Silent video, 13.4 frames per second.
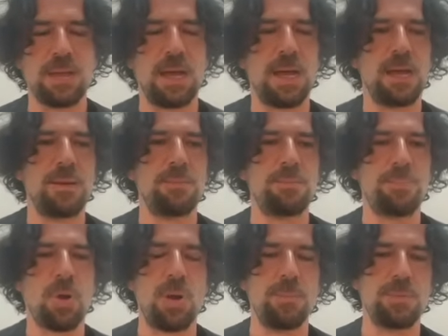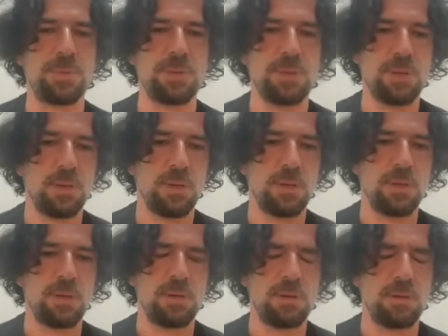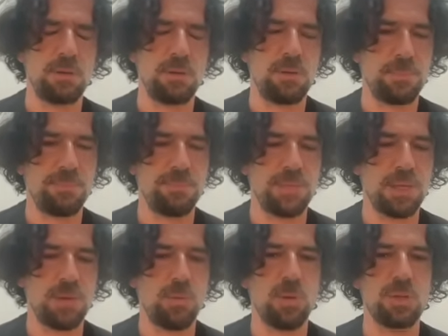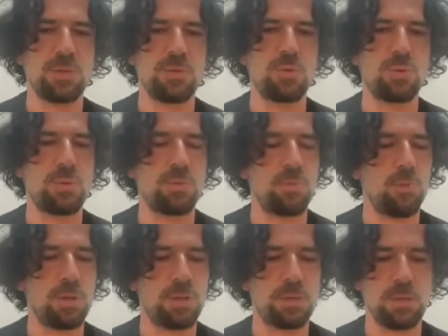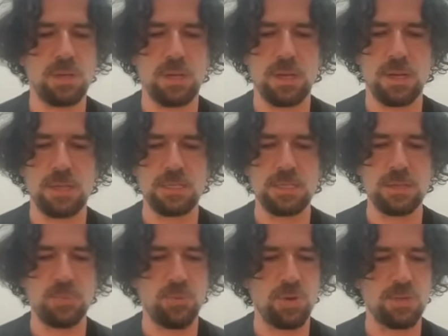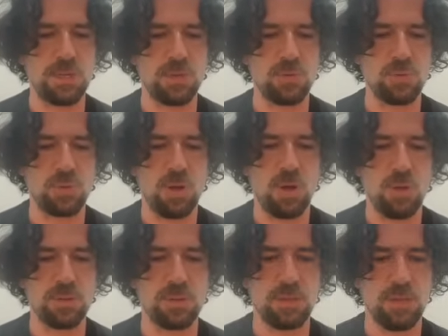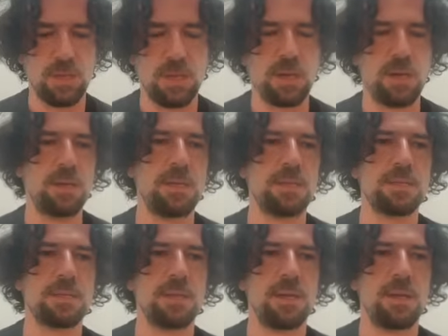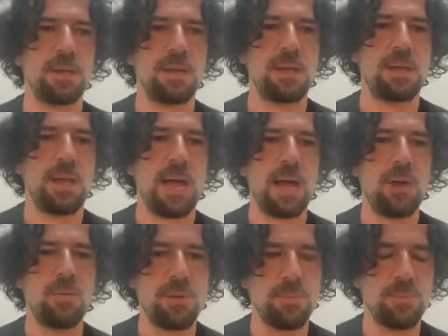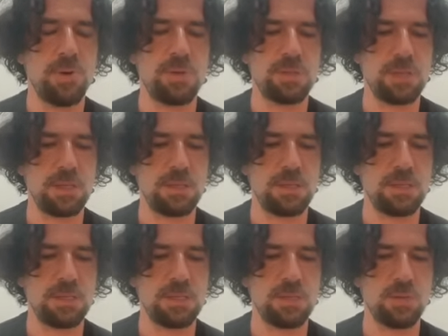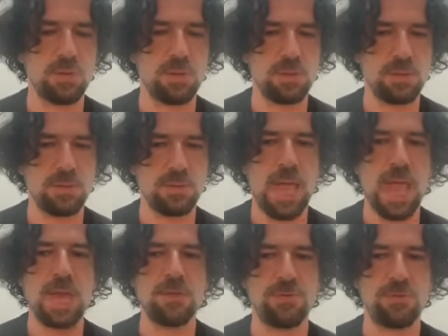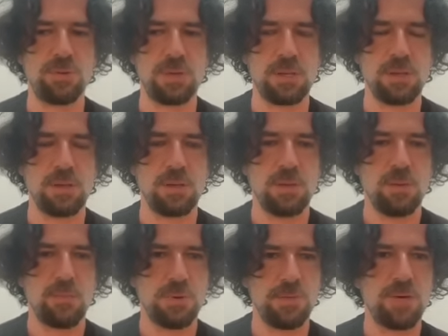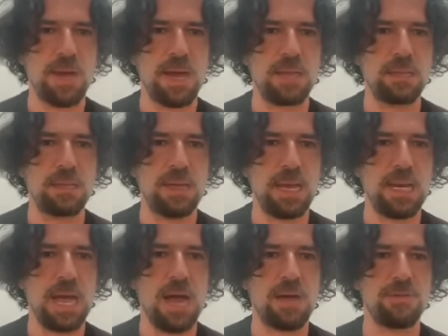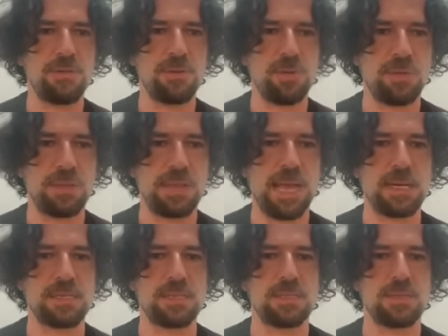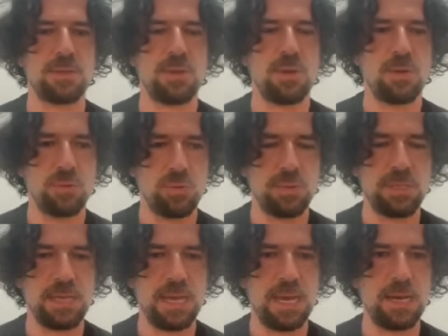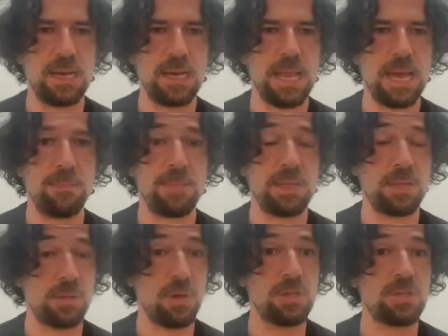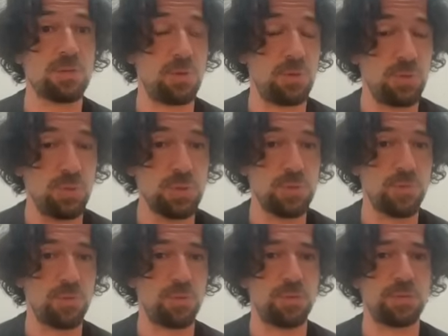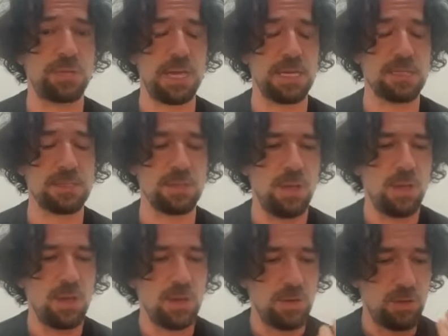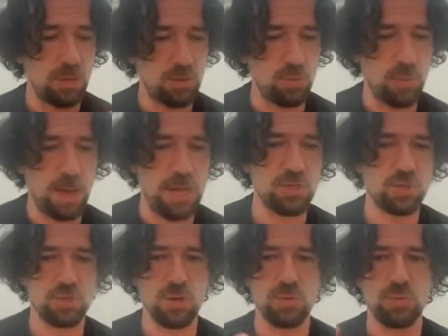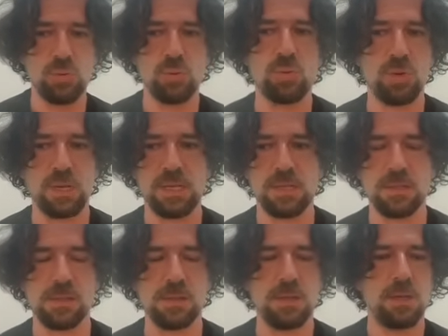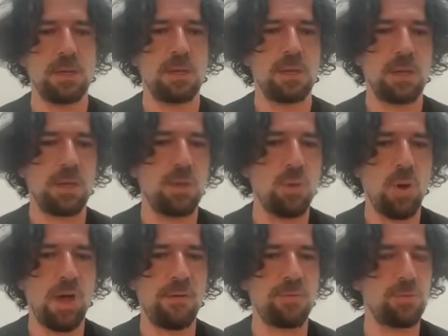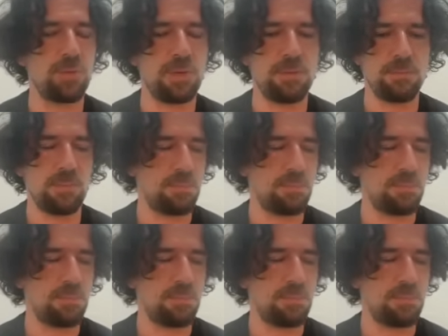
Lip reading: a prompt. What it is important to note here is how important it is to carefully provide enough context to the LLM, and also useful context. not too much, not too little. You have to